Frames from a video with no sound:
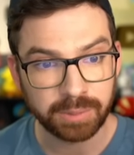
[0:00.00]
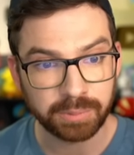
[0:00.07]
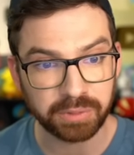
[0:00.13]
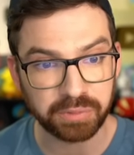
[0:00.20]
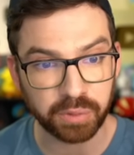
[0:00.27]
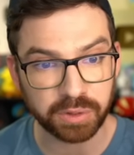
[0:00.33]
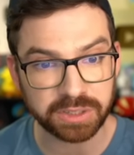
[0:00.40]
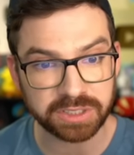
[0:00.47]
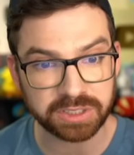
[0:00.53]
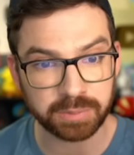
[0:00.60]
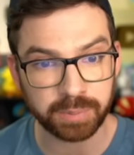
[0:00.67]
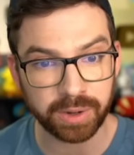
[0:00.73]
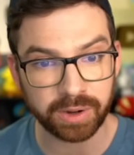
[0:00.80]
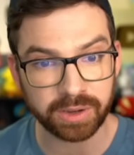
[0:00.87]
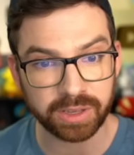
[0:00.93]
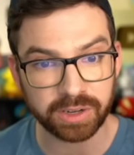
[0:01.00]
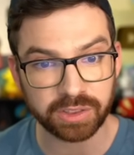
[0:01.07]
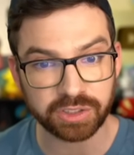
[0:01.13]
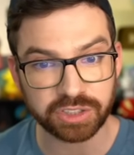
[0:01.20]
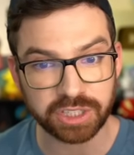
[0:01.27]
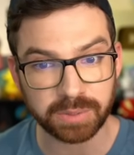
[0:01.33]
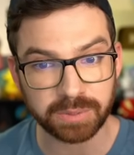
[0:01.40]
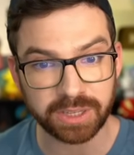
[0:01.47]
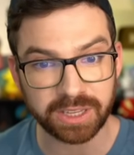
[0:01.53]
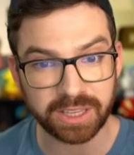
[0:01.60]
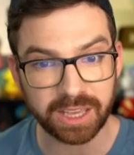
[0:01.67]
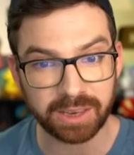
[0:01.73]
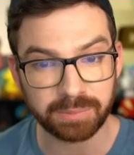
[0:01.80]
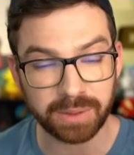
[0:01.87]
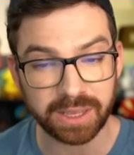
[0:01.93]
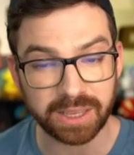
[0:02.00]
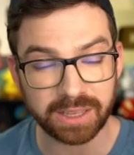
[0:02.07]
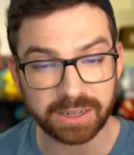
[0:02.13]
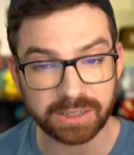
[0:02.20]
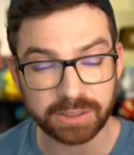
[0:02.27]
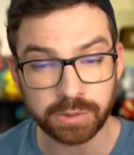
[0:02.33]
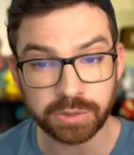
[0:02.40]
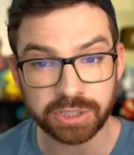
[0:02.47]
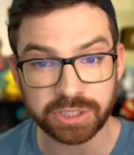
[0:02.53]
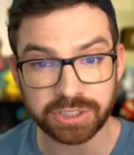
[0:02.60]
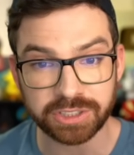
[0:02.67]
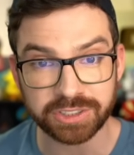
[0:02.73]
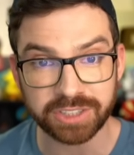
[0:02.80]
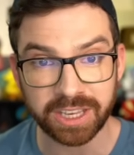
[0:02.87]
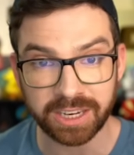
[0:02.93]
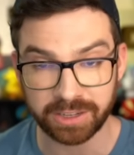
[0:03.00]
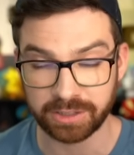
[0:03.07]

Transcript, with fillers: before disappearing into the chimney again, making an allusion to Santa